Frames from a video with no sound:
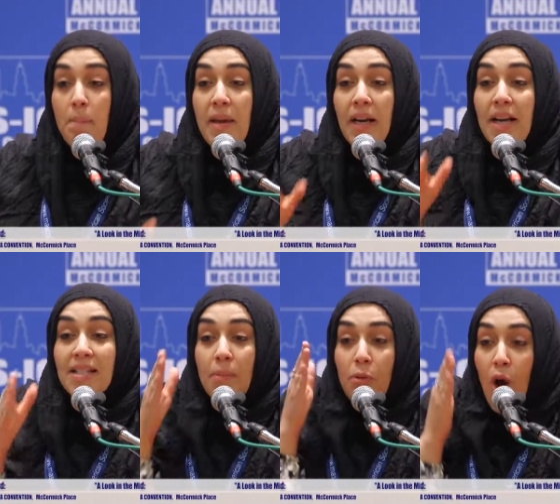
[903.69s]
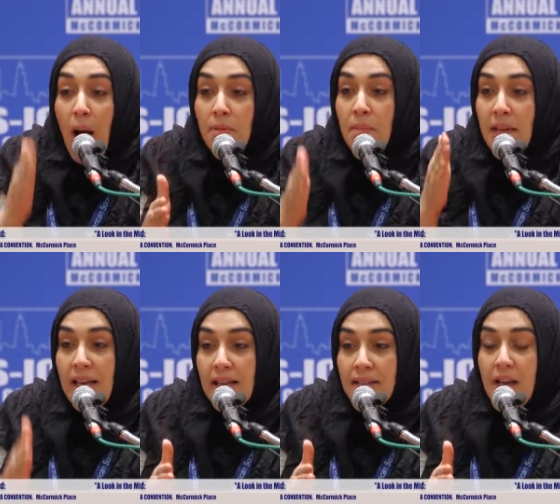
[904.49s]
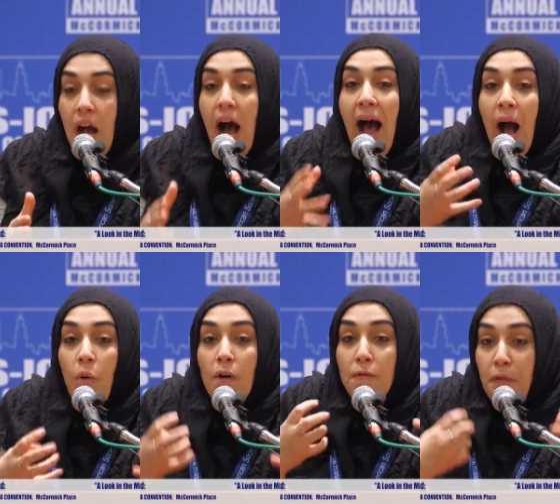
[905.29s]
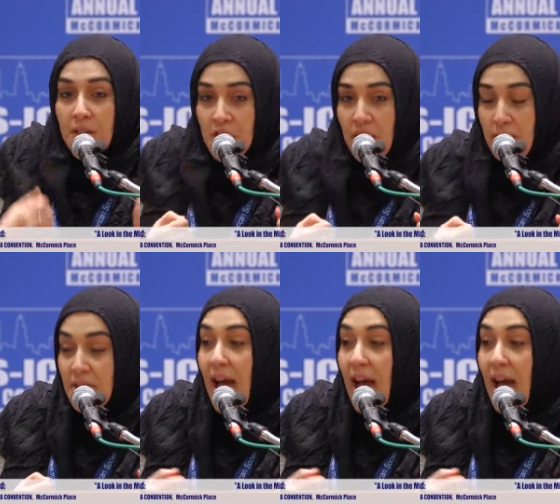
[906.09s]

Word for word: Because the problem is, our friendships,